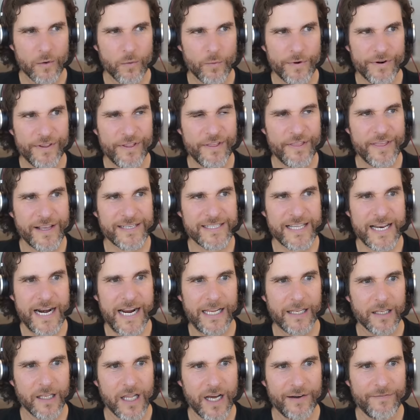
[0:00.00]
one of the things that i
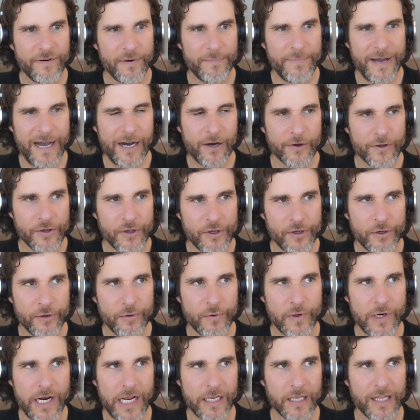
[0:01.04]
love about
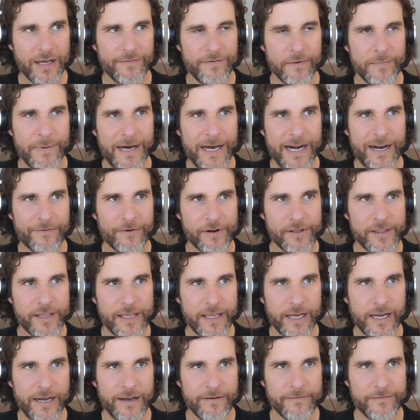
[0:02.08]
you and i love about
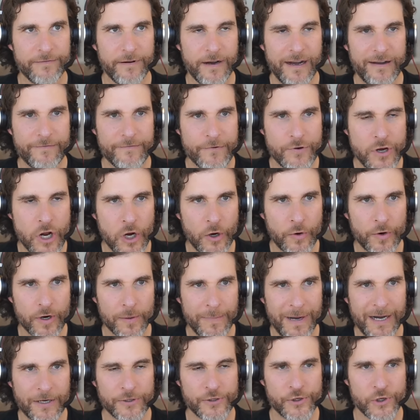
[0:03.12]
everything i've i've known
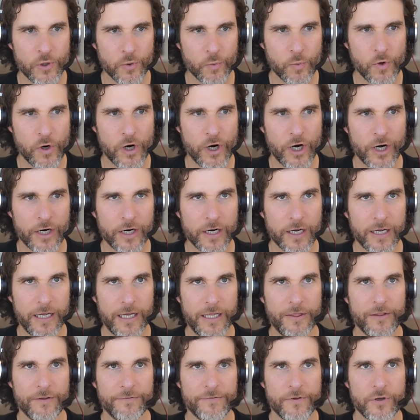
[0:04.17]
about your work
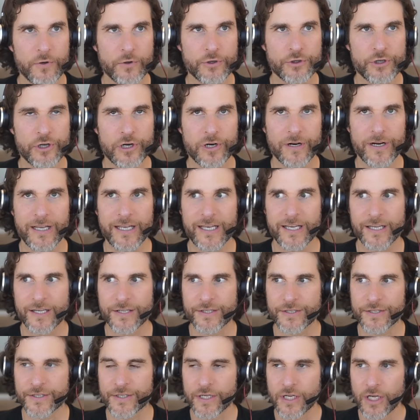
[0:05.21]
in the Futur
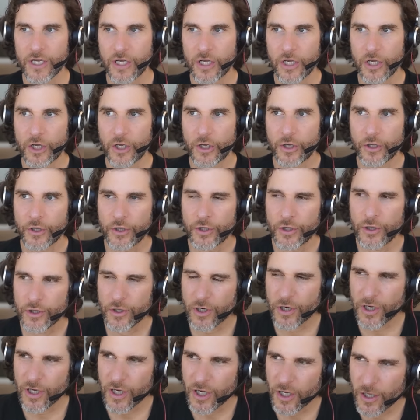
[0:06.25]
is you,
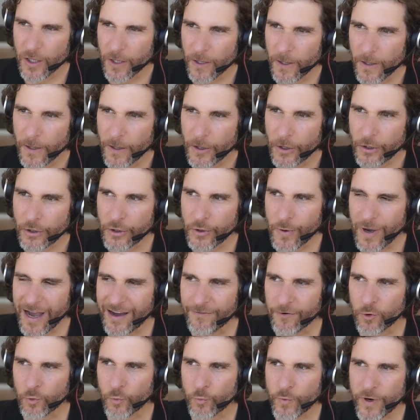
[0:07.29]
you
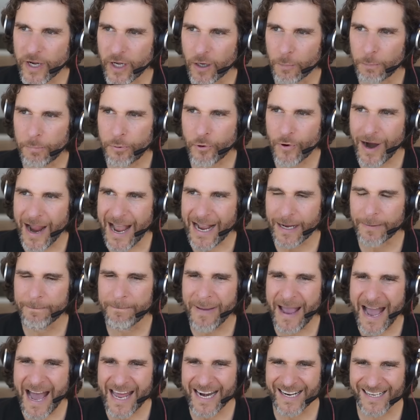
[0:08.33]
have a real
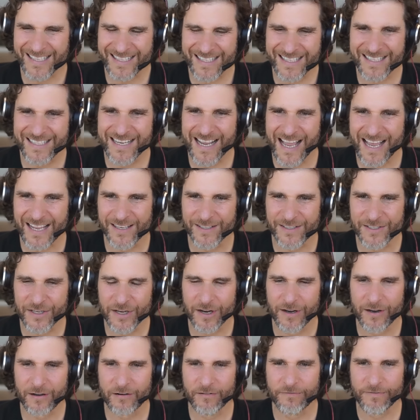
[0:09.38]
pragmatic sense
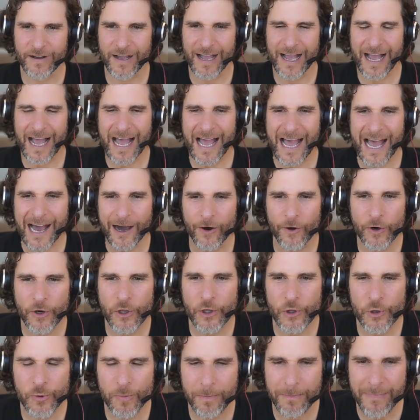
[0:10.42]
of how do
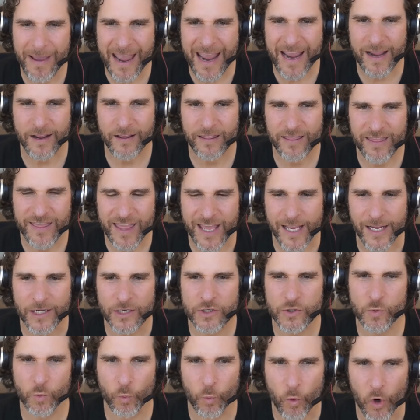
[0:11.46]
you make
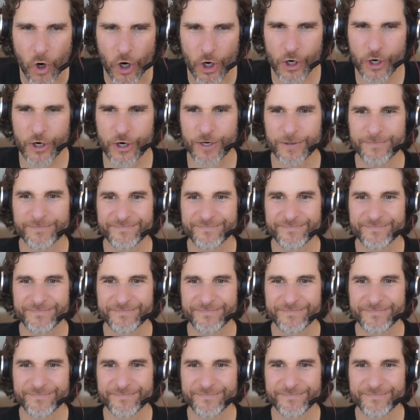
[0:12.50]
things work